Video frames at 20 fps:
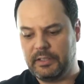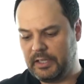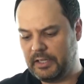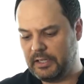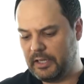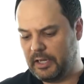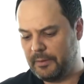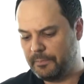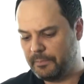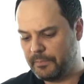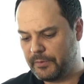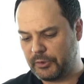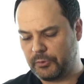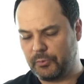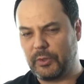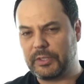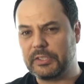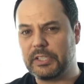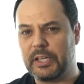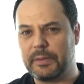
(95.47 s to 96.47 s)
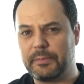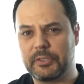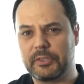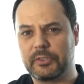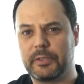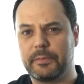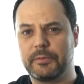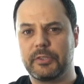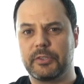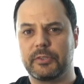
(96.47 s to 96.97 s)
And um, there's one statement in
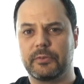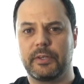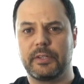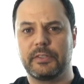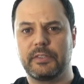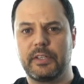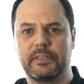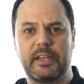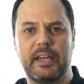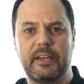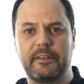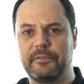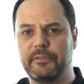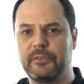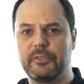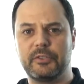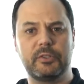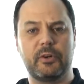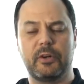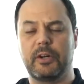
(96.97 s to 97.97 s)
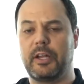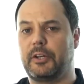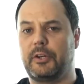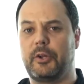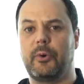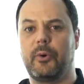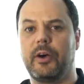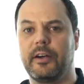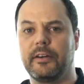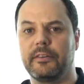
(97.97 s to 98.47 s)
scriptures where he says, "I have food you do not
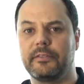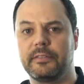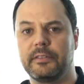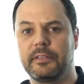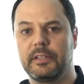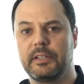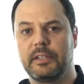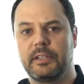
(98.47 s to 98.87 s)
know of."